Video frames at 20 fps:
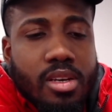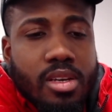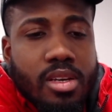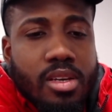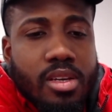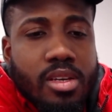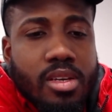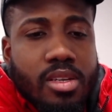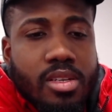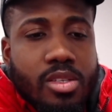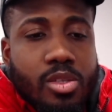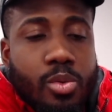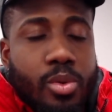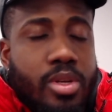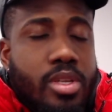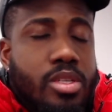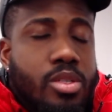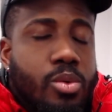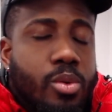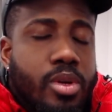In
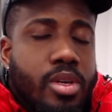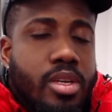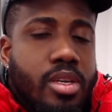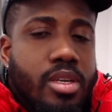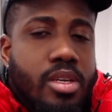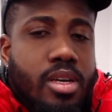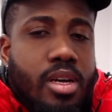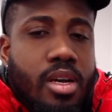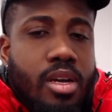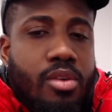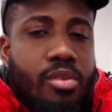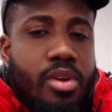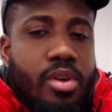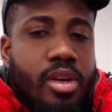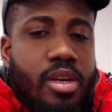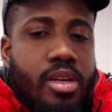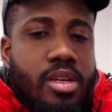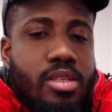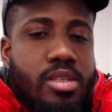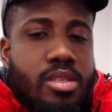2020, I
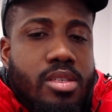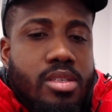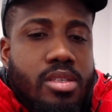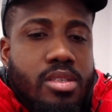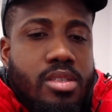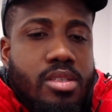read